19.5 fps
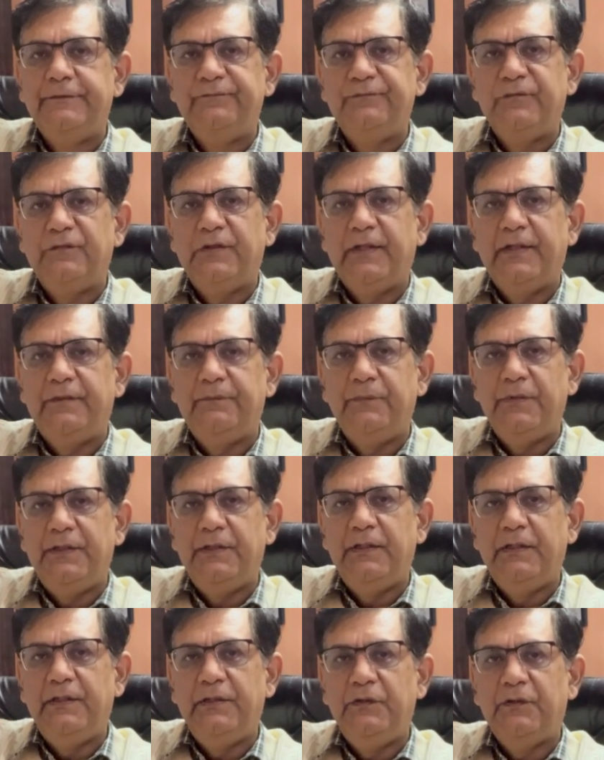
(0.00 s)
like
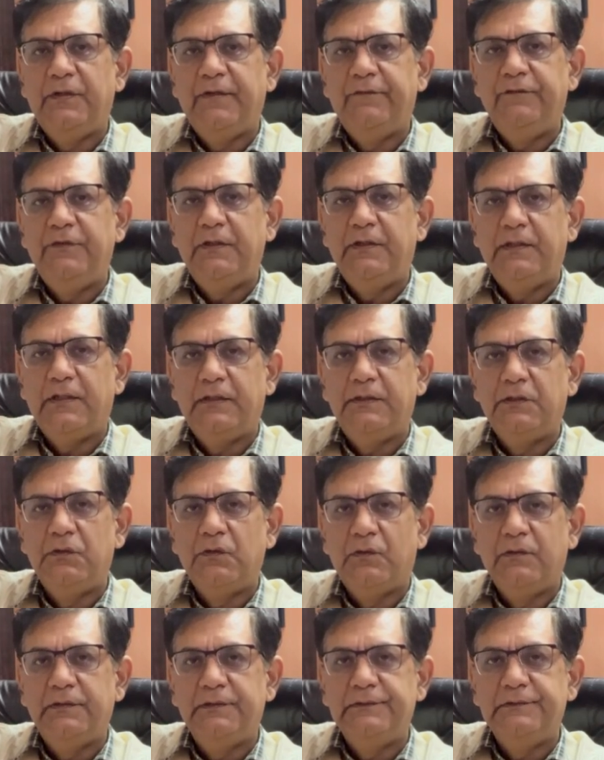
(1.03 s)
medially you have the adductor
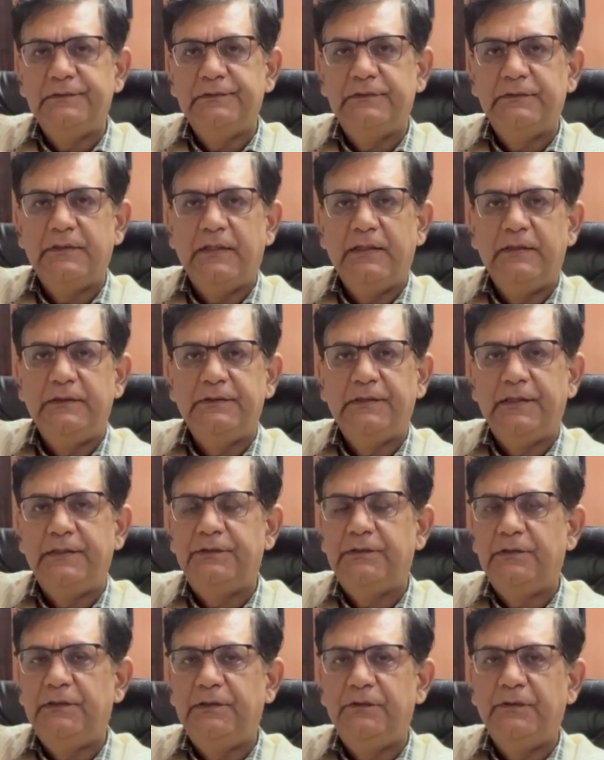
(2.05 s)
longus and
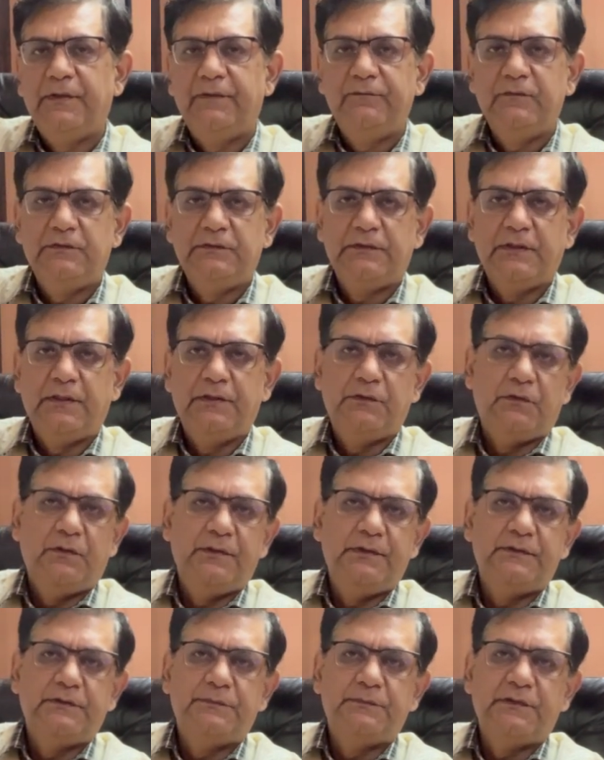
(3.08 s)
laterally you have the
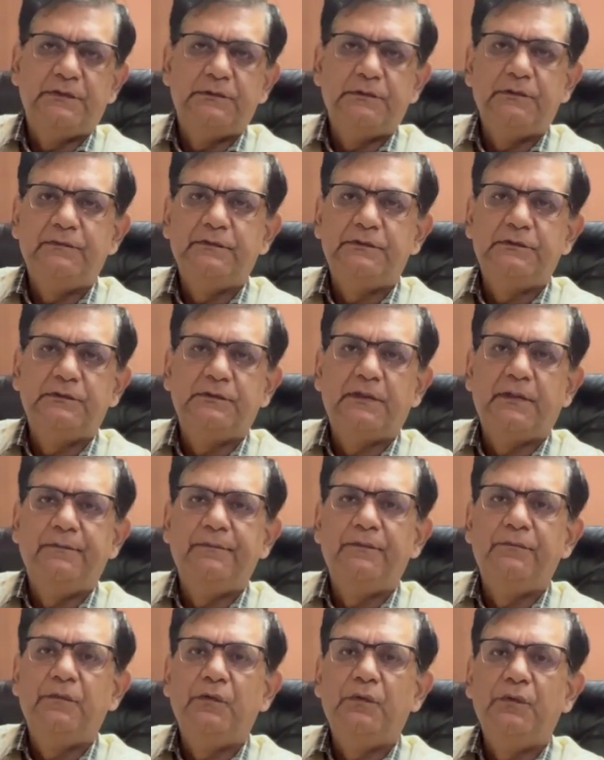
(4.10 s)
sartorius muscle which is
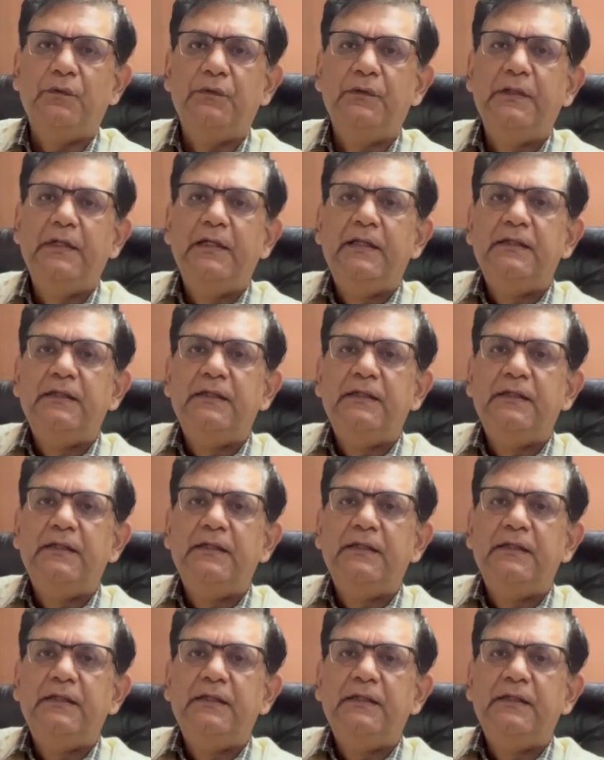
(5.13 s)
coming below.